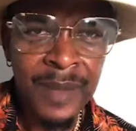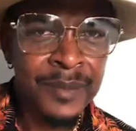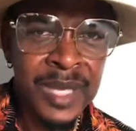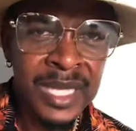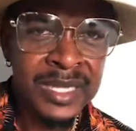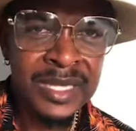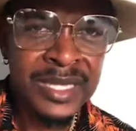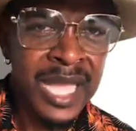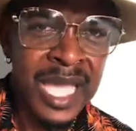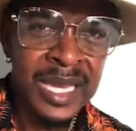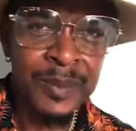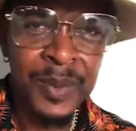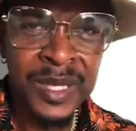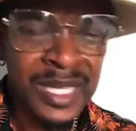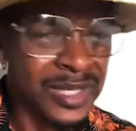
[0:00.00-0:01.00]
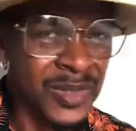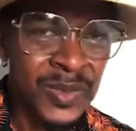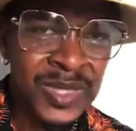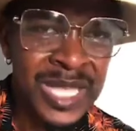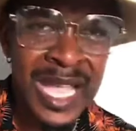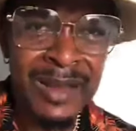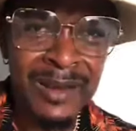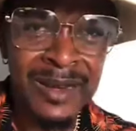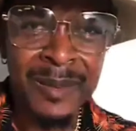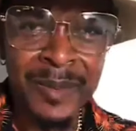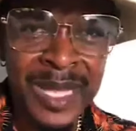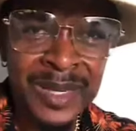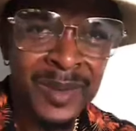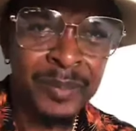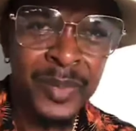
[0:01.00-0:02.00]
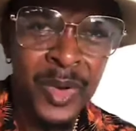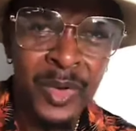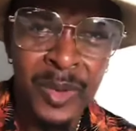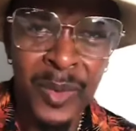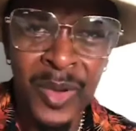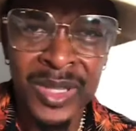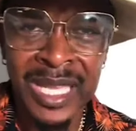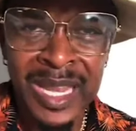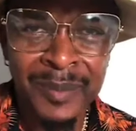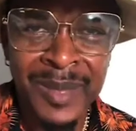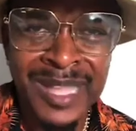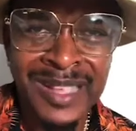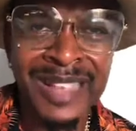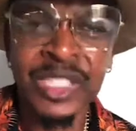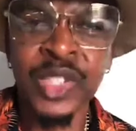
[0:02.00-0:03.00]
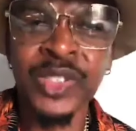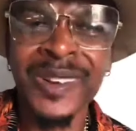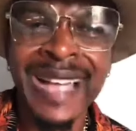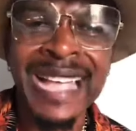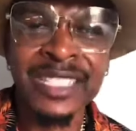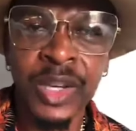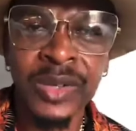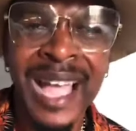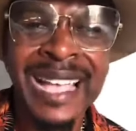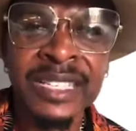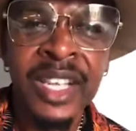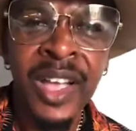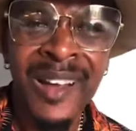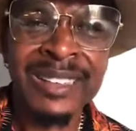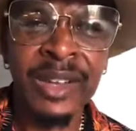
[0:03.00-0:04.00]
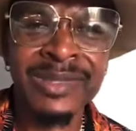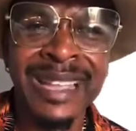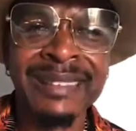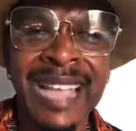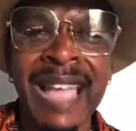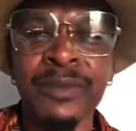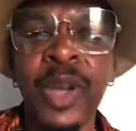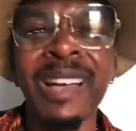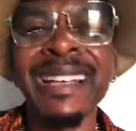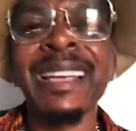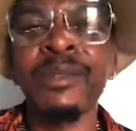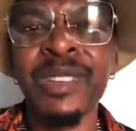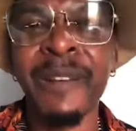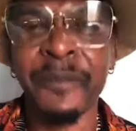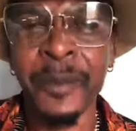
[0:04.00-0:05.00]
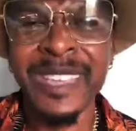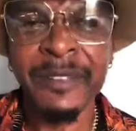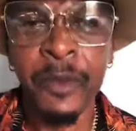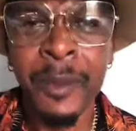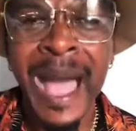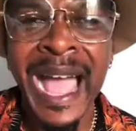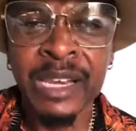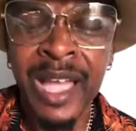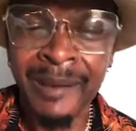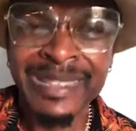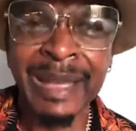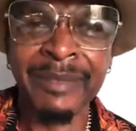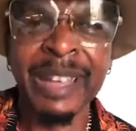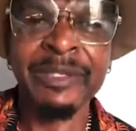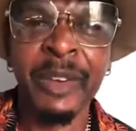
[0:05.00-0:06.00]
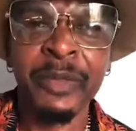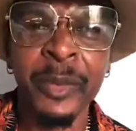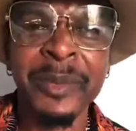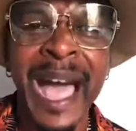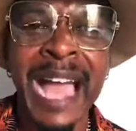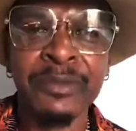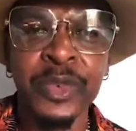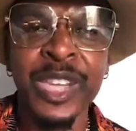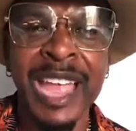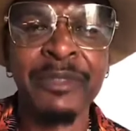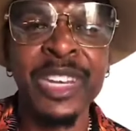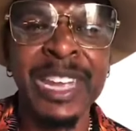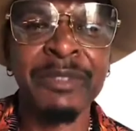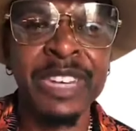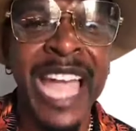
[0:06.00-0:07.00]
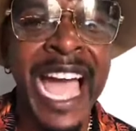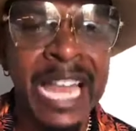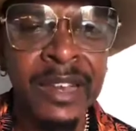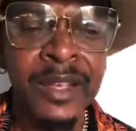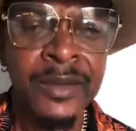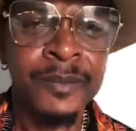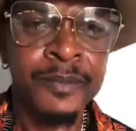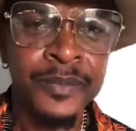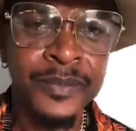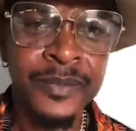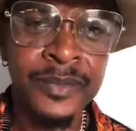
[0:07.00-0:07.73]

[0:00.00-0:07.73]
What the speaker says: I be a Chinese fitness who start run up and down poor we both at the pan. I should join you guys. I should join guys. Go here, you're fucking football. I'm your mom's football. I'm not going to ball.